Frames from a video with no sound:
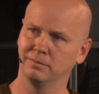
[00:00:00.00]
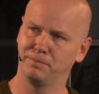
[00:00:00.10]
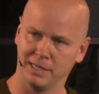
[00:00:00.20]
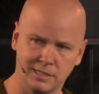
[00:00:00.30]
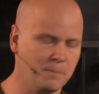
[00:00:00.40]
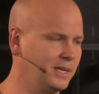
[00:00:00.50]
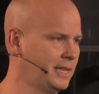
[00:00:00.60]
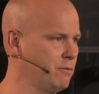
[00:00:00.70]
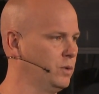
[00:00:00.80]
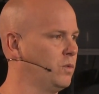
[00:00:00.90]
be something
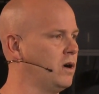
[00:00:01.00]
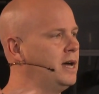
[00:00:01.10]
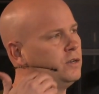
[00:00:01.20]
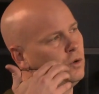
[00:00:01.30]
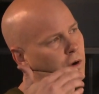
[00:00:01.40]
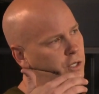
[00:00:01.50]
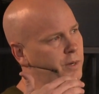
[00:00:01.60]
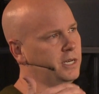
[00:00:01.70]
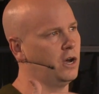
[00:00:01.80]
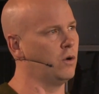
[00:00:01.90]
they would want, nor do
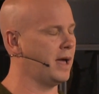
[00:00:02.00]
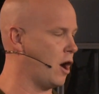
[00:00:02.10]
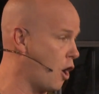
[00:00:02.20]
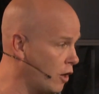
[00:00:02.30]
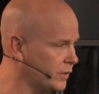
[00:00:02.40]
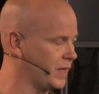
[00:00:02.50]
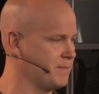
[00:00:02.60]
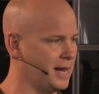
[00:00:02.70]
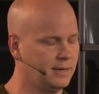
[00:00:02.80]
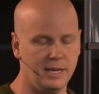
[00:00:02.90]
we know all that they
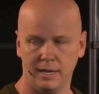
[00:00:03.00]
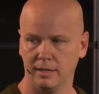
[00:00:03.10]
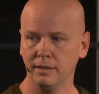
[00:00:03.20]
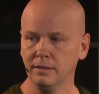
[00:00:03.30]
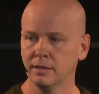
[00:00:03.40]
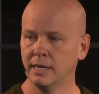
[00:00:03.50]
might need.